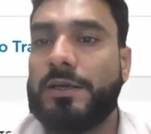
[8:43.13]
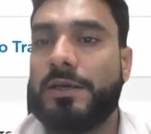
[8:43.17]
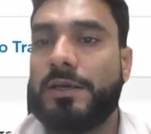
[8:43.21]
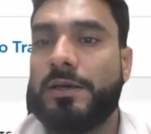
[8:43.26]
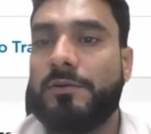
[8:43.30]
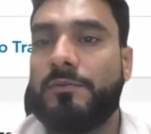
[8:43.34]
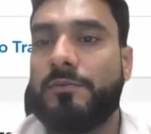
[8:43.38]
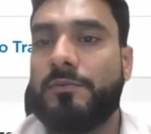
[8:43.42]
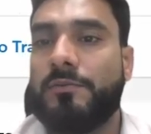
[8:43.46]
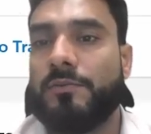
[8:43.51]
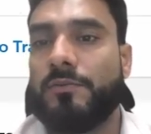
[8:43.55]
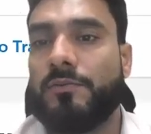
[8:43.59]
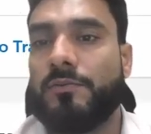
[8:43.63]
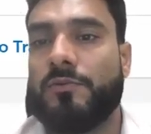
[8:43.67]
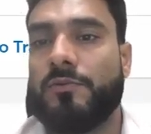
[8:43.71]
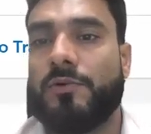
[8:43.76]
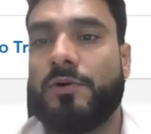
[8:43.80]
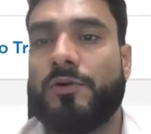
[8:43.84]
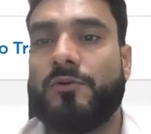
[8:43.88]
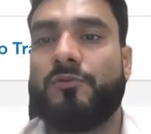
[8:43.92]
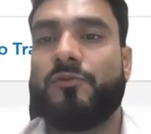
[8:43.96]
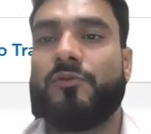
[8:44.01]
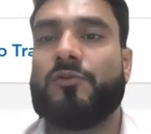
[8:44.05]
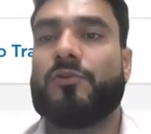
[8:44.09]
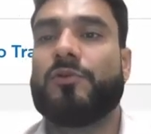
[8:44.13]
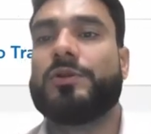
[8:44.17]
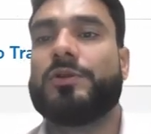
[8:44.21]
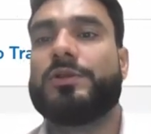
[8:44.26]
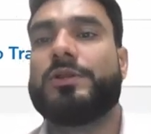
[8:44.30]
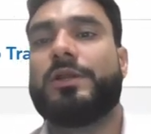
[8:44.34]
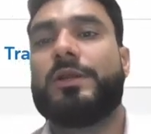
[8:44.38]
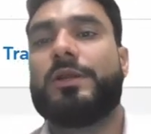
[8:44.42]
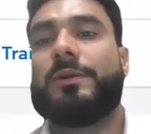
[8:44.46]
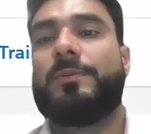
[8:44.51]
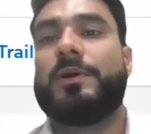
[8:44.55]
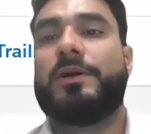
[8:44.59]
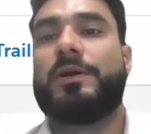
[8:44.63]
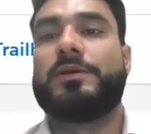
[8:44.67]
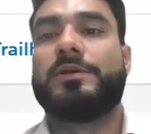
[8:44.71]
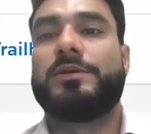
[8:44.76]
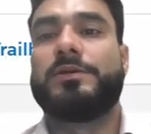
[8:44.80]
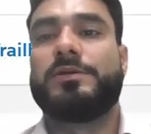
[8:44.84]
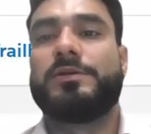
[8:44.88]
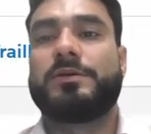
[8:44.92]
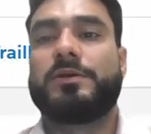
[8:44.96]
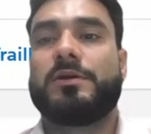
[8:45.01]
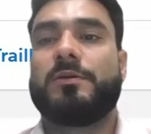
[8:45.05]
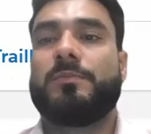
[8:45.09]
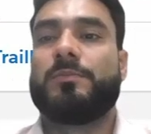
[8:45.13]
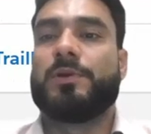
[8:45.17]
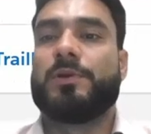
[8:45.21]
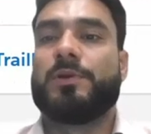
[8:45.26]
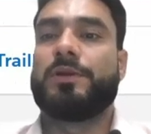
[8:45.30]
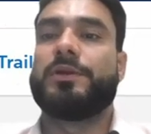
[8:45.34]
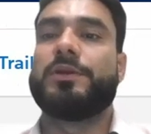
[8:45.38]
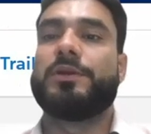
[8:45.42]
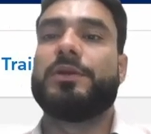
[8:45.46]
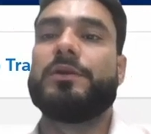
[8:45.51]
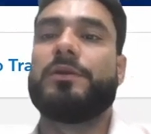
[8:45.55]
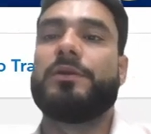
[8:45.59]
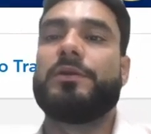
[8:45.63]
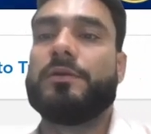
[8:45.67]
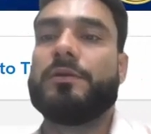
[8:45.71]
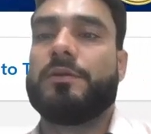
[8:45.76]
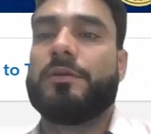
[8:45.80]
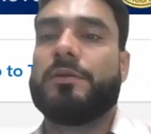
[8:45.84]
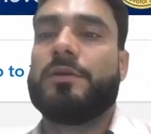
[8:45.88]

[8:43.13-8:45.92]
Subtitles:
have 143 badges completed,